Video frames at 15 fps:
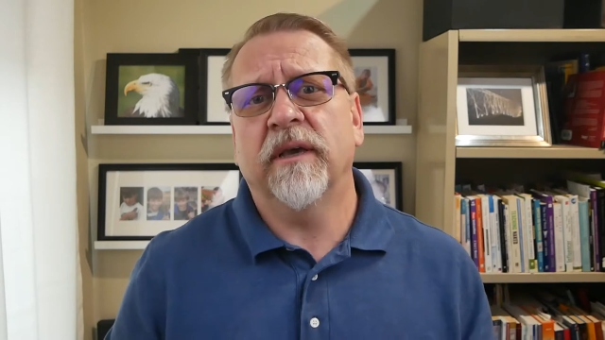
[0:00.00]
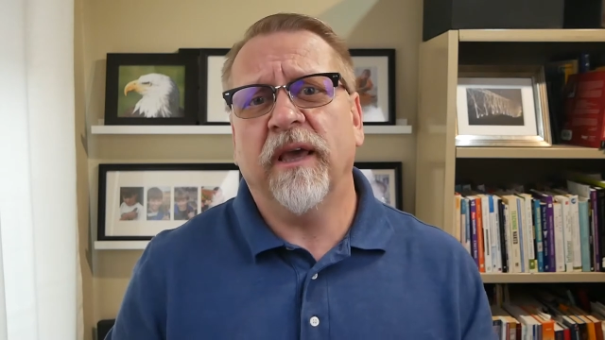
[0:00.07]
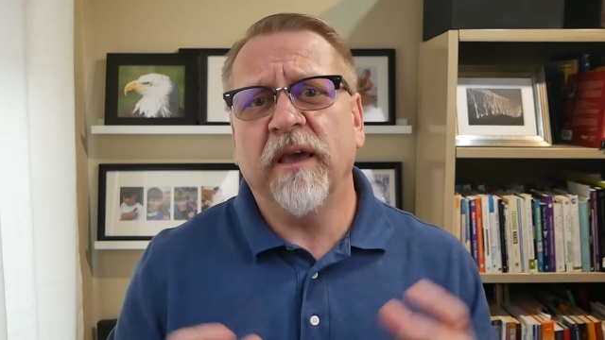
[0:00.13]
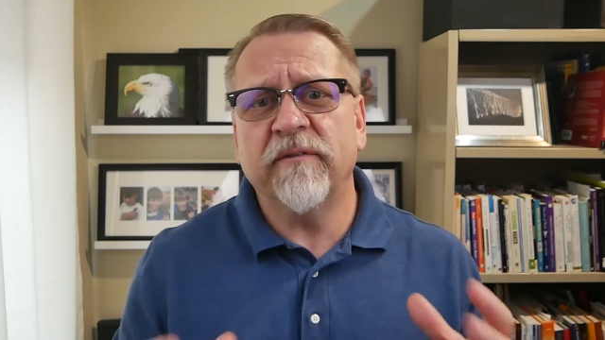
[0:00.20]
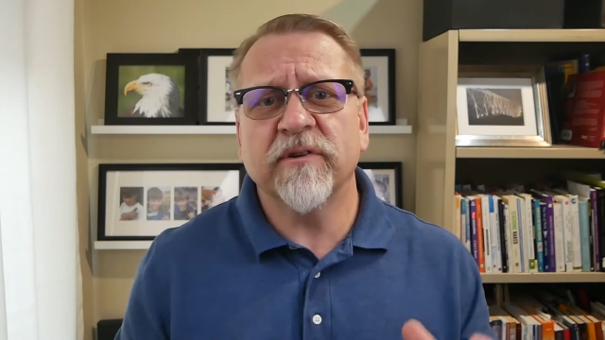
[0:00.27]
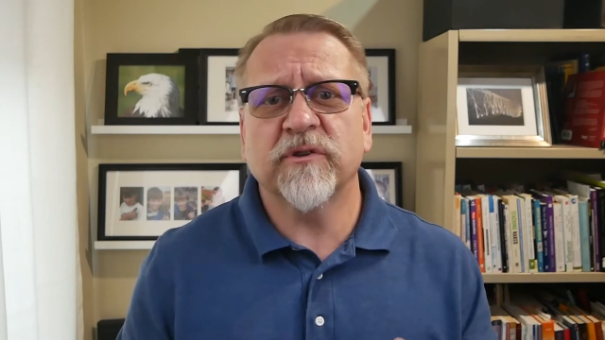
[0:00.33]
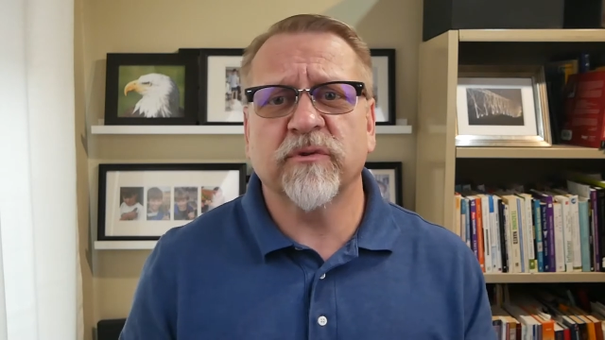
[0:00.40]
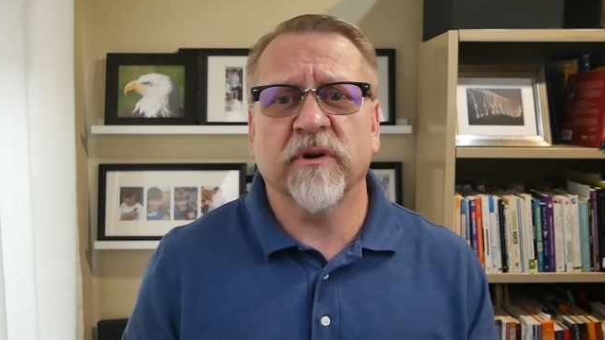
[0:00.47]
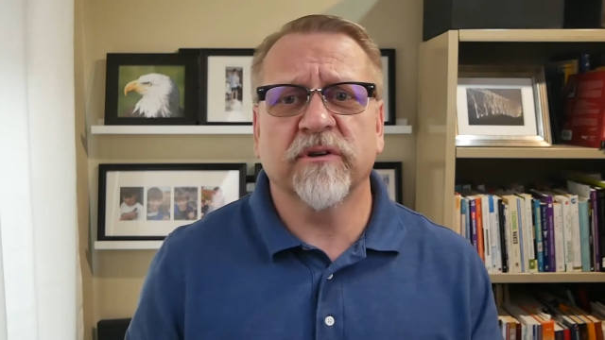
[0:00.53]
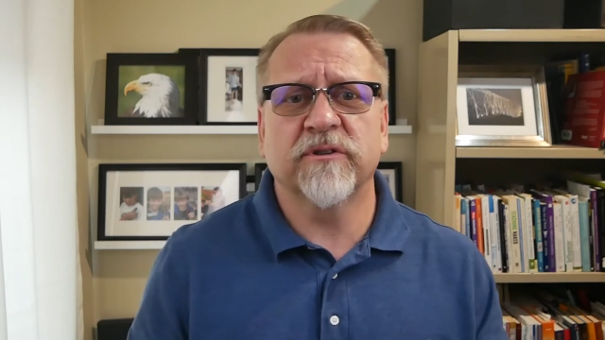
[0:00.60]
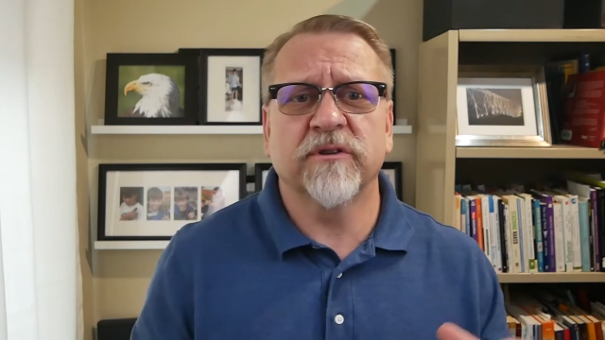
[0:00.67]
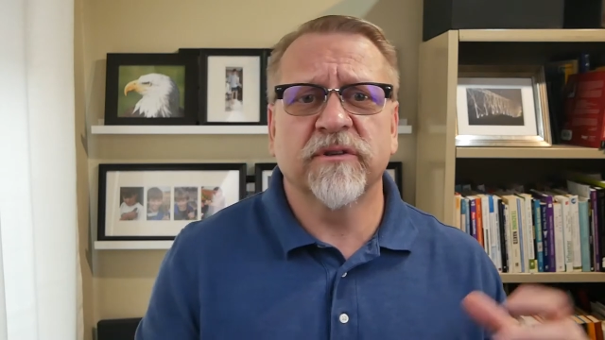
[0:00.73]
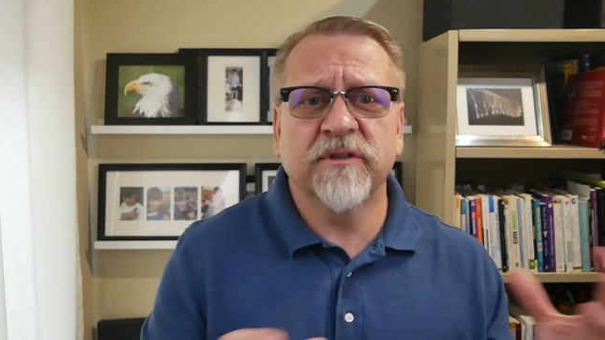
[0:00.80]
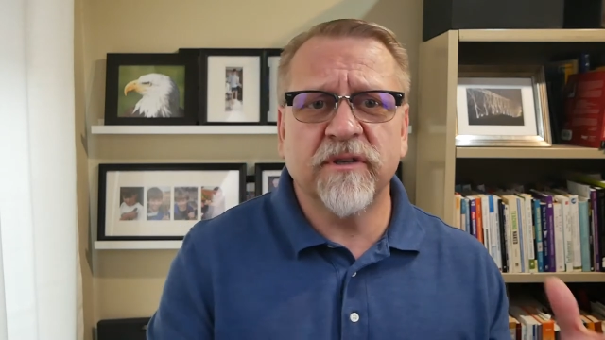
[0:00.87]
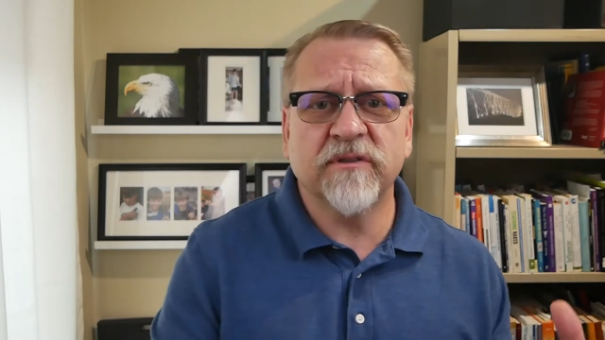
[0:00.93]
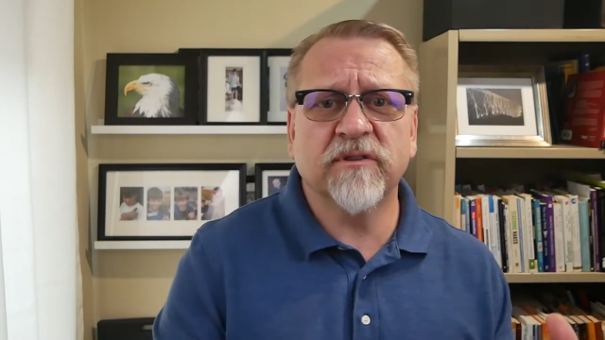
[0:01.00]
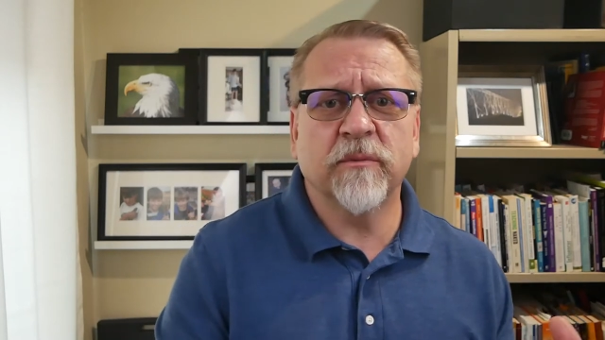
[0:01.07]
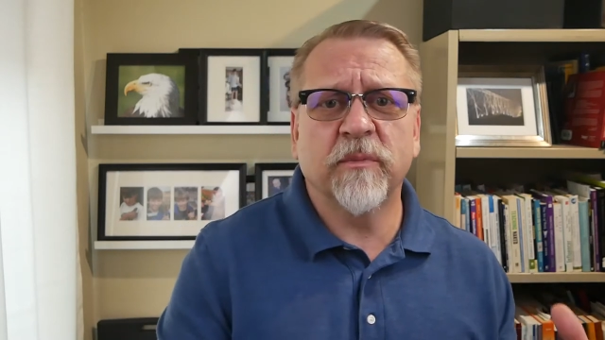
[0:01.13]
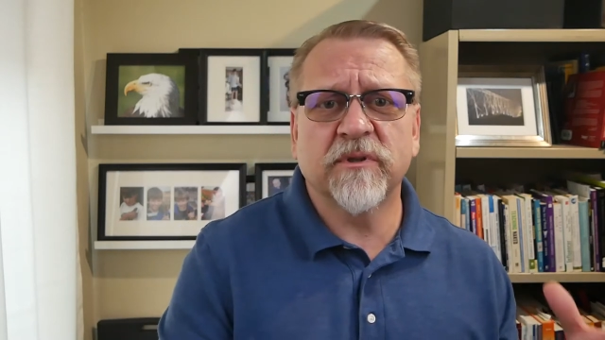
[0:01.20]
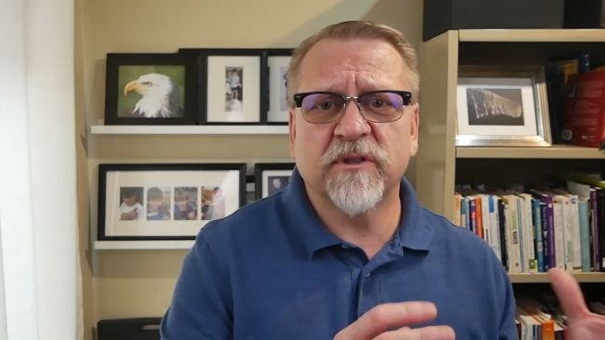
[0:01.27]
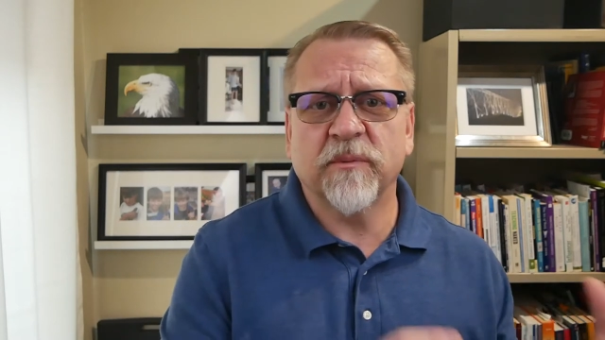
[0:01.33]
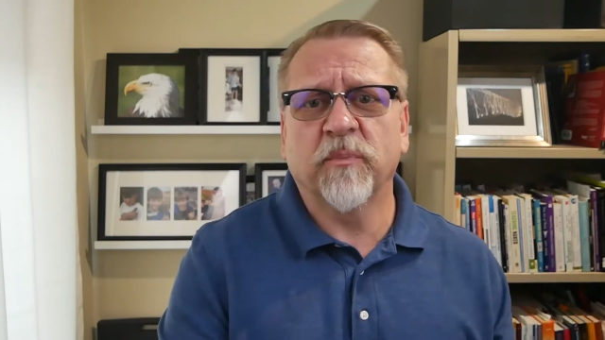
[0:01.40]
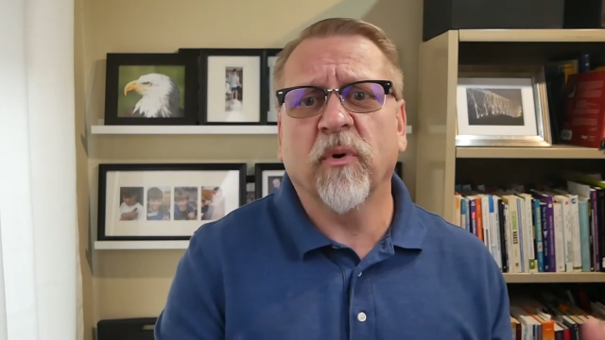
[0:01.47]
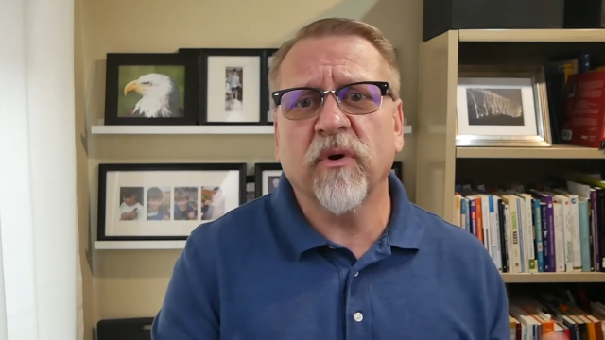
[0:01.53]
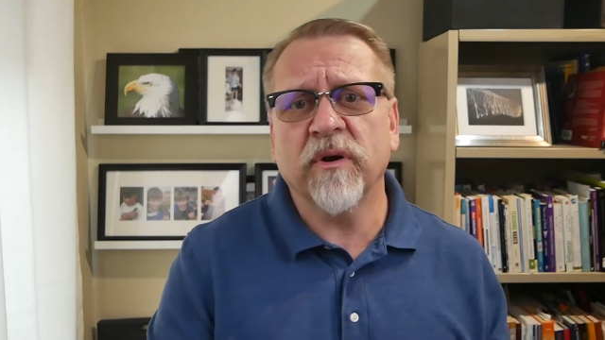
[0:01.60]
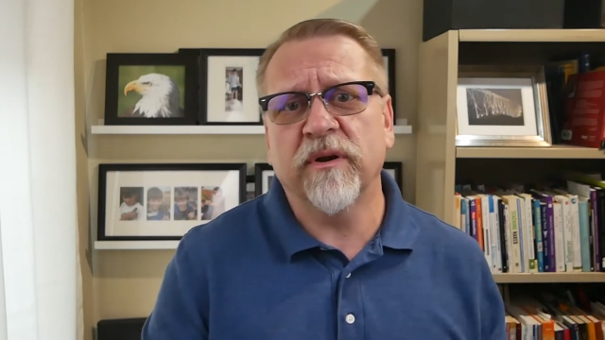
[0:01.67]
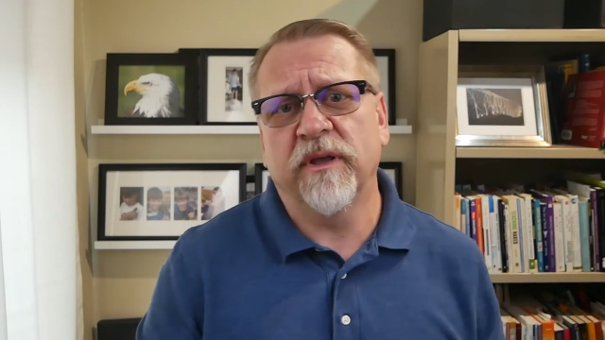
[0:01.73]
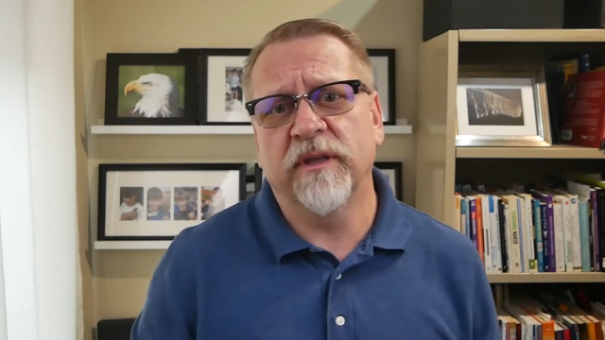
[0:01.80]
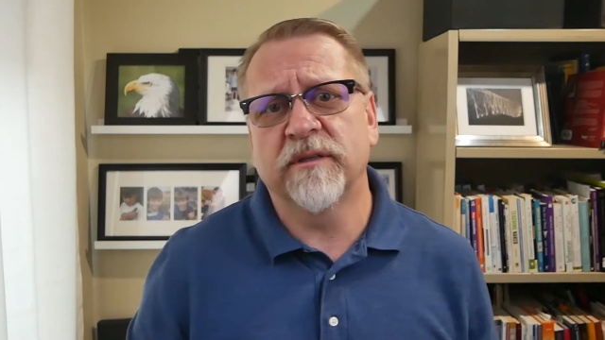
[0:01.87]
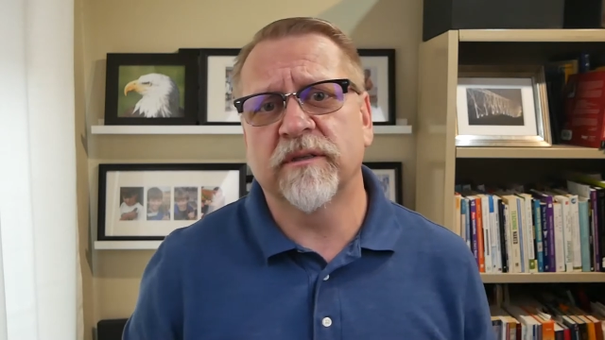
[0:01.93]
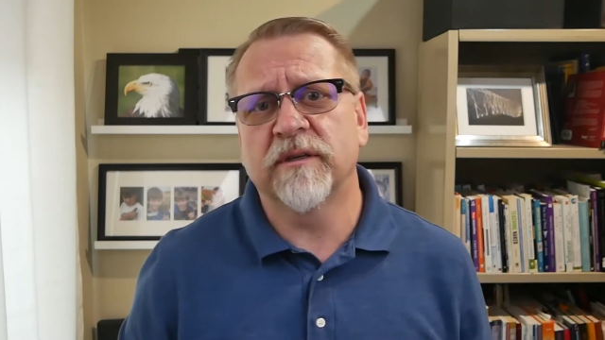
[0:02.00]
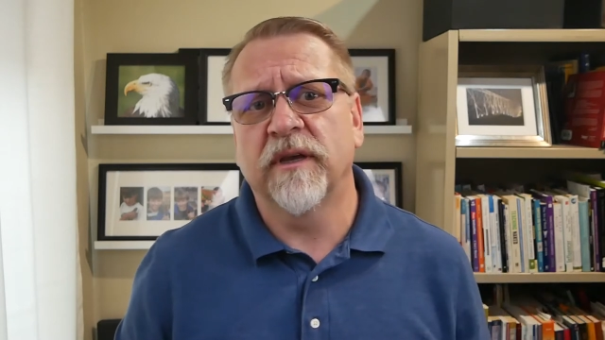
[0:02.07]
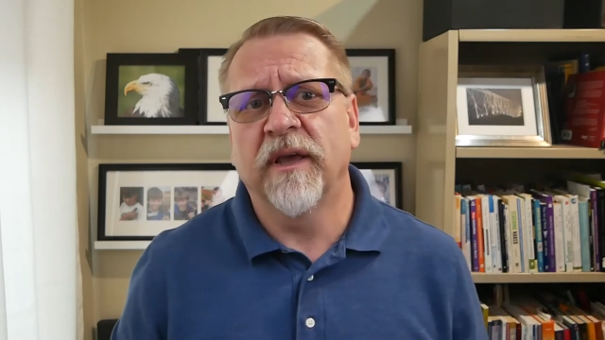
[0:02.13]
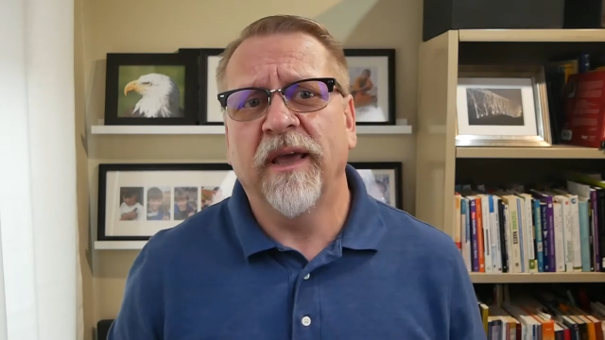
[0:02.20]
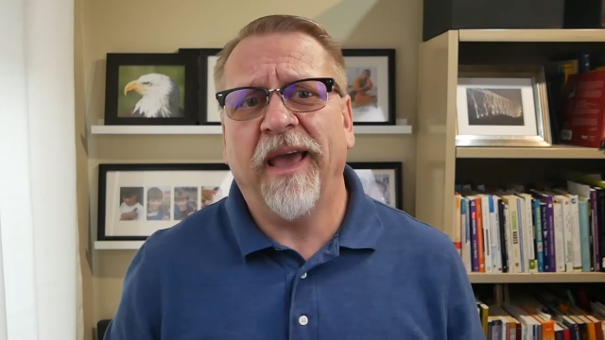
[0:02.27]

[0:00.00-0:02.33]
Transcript: infrastructure, system, and support needs